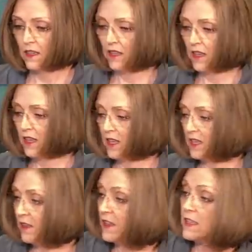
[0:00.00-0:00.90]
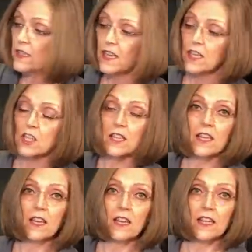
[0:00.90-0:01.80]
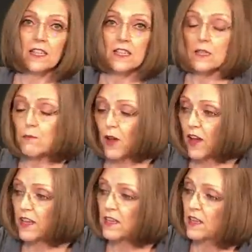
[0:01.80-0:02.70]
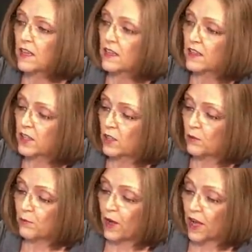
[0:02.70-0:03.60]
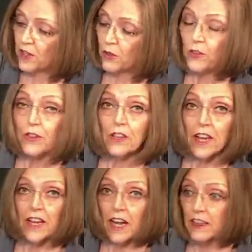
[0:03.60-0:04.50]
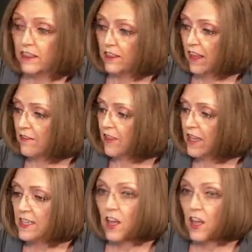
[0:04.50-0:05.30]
and this is actually an Instant Pot little pot holder and I love these.